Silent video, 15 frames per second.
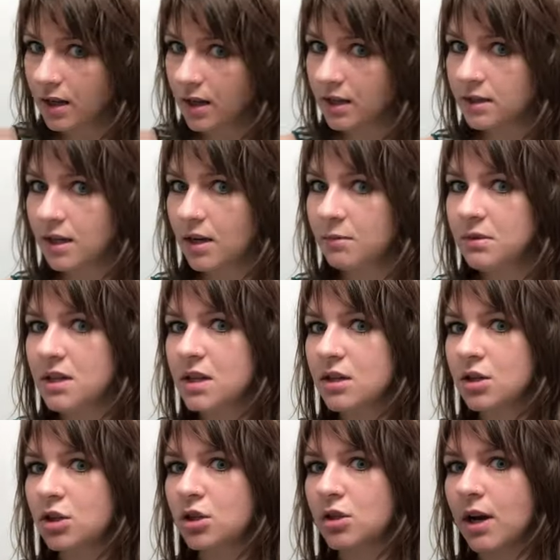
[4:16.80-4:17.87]
lot of times these
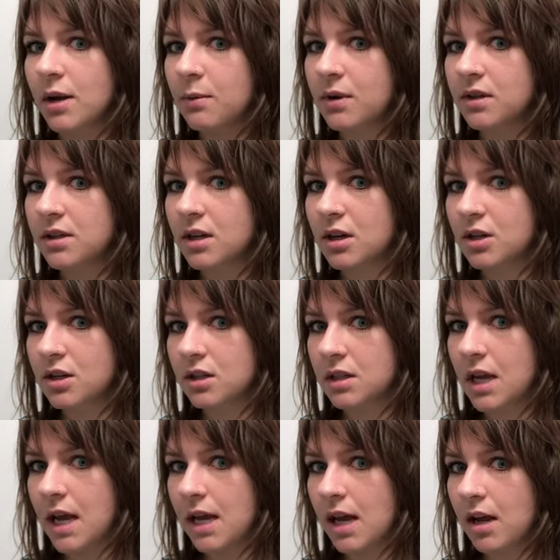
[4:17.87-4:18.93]
straight ones that are just
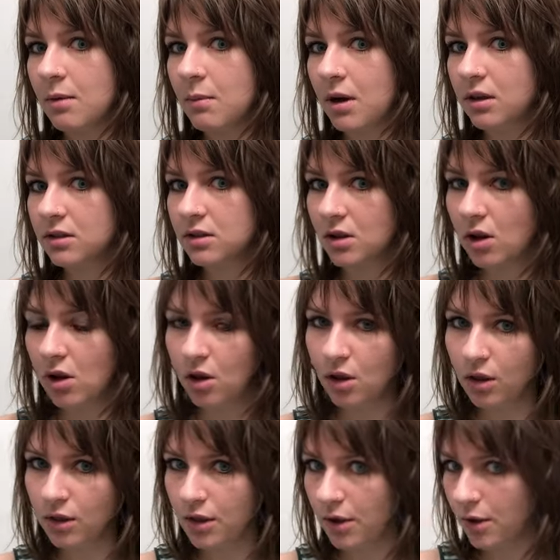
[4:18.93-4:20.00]
hanging amongst
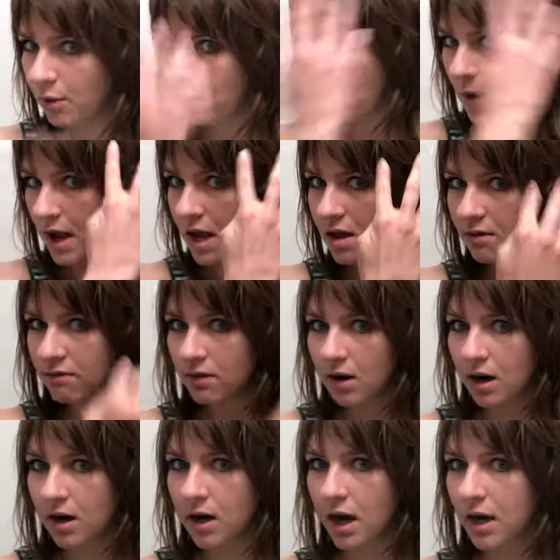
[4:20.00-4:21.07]
all the wave
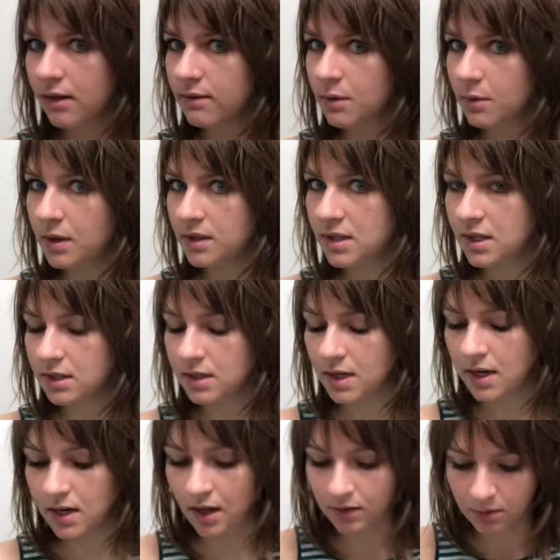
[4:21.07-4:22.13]
are kind of the ones that
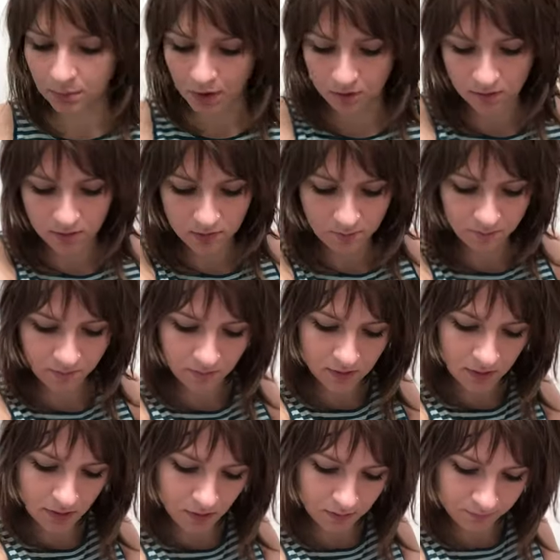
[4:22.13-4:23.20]
stand out the most.
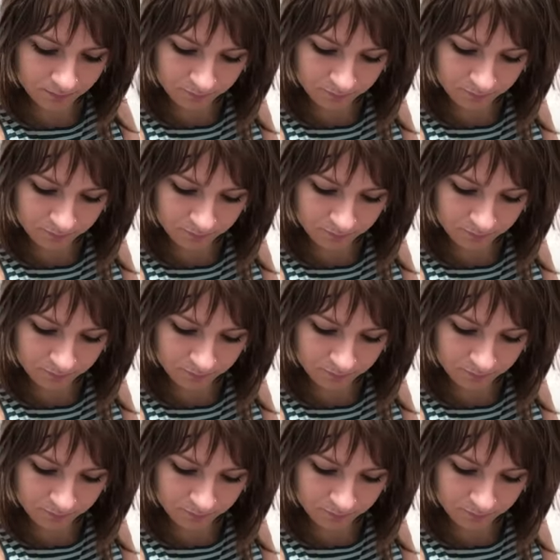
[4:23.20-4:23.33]
So